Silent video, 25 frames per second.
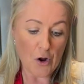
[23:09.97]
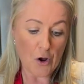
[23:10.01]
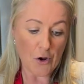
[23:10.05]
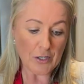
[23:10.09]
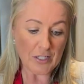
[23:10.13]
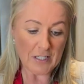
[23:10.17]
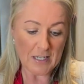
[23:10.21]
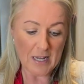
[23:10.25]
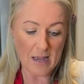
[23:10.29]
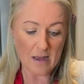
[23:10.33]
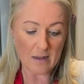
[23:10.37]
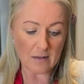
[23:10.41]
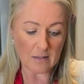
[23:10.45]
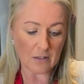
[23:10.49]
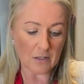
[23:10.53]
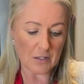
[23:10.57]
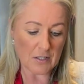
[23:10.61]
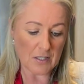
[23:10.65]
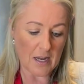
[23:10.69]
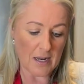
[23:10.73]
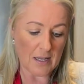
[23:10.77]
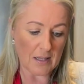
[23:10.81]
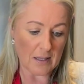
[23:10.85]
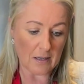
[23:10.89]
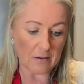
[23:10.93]
You know what? We're
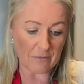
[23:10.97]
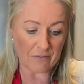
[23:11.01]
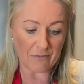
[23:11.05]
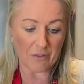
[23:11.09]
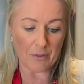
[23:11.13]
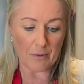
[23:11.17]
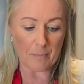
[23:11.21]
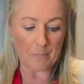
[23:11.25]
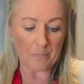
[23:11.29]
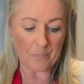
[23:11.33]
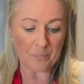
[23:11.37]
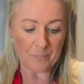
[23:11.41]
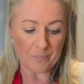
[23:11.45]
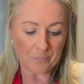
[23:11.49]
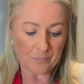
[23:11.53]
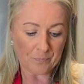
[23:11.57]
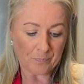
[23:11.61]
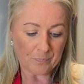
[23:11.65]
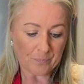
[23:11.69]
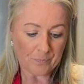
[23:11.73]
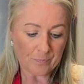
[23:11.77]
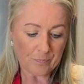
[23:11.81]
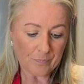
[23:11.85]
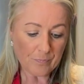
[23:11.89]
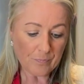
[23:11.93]
just going to pop them on the
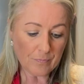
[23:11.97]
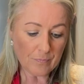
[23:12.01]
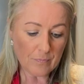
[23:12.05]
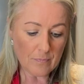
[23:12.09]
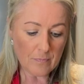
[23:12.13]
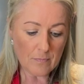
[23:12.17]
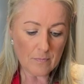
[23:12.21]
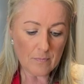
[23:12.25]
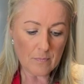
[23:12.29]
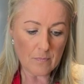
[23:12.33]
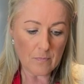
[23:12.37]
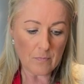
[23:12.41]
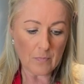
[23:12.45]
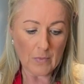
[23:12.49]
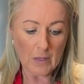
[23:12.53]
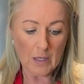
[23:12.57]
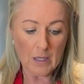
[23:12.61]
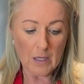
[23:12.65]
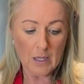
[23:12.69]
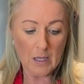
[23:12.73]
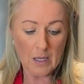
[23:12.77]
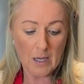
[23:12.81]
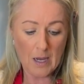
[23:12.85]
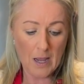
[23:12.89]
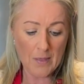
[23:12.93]
bench. My bench is
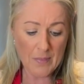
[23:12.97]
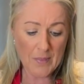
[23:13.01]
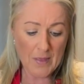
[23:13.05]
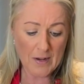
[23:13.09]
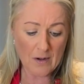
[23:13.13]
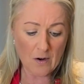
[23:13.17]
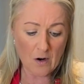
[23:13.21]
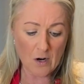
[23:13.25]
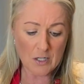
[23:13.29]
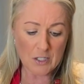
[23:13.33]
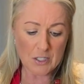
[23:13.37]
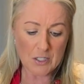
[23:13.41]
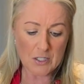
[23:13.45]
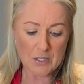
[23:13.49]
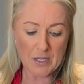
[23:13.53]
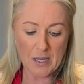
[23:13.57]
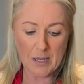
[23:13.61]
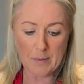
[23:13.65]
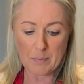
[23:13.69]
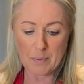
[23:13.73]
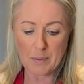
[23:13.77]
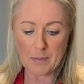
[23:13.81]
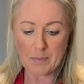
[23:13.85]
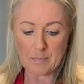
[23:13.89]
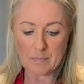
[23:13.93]
clean. And you're not
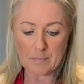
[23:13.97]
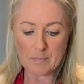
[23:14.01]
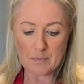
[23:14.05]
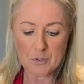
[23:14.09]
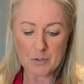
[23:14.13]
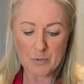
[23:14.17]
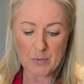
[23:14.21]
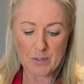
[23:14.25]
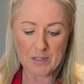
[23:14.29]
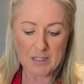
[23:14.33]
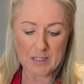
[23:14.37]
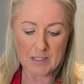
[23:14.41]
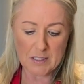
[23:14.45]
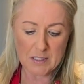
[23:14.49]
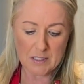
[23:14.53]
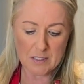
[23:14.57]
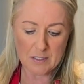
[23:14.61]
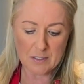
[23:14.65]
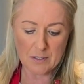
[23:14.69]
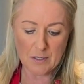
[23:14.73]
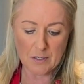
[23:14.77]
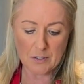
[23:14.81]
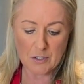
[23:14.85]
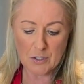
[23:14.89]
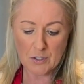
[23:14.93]
having to eat them.
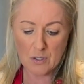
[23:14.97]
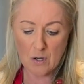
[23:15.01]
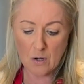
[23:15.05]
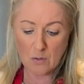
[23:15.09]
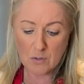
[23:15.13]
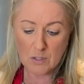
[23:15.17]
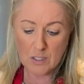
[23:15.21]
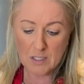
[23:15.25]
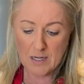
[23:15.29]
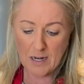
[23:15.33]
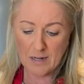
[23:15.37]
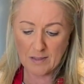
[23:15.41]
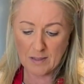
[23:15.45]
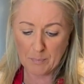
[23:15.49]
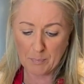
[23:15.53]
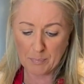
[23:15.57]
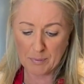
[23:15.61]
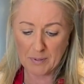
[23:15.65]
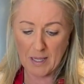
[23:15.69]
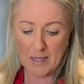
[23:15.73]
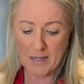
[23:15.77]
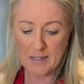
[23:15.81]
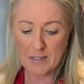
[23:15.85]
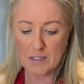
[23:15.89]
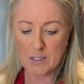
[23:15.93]
It's only my
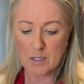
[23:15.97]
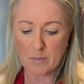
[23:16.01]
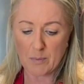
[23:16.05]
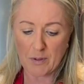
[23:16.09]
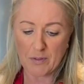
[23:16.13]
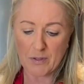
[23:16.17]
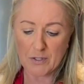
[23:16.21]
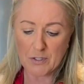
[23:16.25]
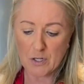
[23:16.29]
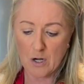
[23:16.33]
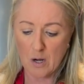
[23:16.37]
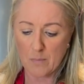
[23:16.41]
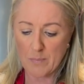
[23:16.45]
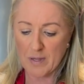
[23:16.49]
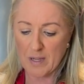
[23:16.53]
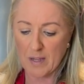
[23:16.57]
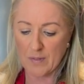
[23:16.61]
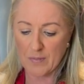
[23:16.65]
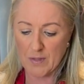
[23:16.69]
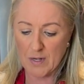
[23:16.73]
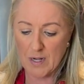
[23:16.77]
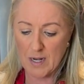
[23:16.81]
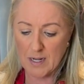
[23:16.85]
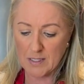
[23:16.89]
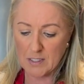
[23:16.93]
children that'll be in
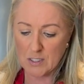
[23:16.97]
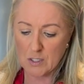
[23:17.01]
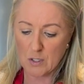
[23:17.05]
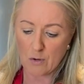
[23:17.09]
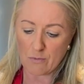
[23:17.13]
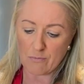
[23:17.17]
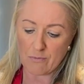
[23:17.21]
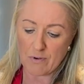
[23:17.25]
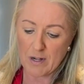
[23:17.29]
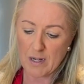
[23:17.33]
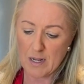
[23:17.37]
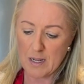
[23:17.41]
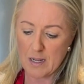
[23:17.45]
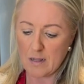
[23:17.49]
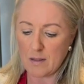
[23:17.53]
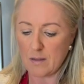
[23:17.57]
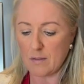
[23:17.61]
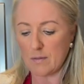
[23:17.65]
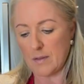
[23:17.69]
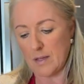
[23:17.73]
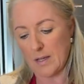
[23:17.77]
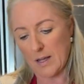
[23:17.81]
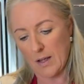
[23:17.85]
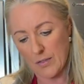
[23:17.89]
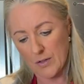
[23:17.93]
here and
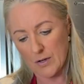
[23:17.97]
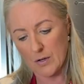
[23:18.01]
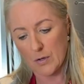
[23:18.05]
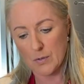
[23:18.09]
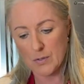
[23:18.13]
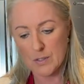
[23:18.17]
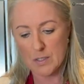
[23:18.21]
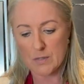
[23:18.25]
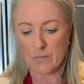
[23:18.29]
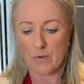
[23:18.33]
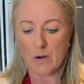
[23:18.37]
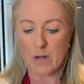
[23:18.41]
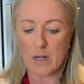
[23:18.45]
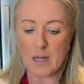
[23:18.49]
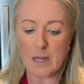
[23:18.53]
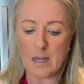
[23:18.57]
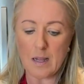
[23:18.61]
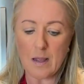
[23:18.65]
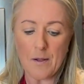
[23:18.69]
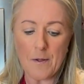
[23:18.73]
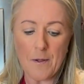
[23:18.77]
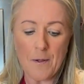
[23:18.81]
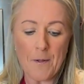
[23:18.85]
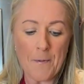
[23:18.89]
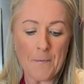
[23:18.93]
as soon as it's
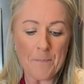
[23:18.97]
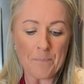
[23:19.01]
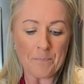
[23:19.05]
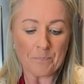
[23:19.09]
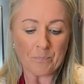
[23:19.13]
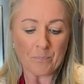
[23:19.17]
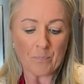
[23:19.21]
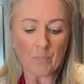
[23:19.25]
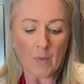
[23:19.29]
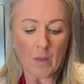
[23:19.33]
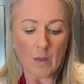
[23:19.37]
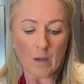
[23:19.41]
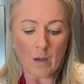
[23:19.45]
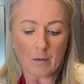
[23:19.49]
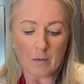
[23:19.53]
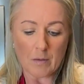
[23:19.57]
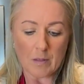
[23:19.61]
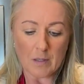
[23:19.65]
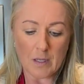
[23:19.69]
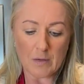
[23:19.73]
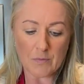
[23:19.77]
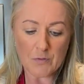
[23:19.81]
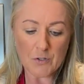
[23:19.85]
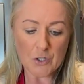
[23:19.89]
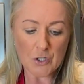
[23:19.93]
finished.
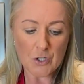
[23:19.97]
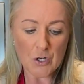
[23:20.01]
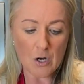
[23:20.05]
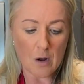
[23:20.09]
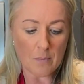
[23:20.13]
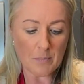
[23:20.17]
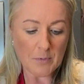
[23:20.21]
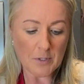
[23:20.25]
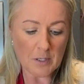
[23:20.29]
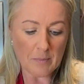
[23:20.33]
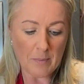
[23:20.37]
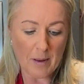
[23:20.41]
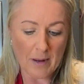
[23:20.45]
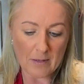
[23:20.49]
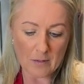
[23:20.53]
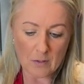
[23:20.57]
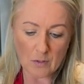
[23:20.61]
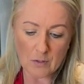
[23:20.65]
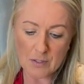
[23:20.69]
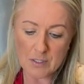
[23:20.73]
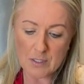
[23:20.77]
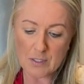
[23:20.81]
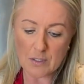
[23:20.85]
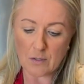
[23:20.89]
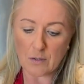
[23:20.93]
No doubt, because I
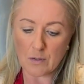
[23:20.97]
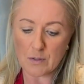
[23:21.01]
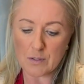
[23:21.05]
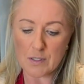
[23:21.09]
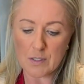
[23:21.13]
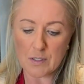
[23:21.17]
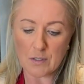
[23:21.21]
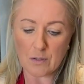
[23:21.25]
love them.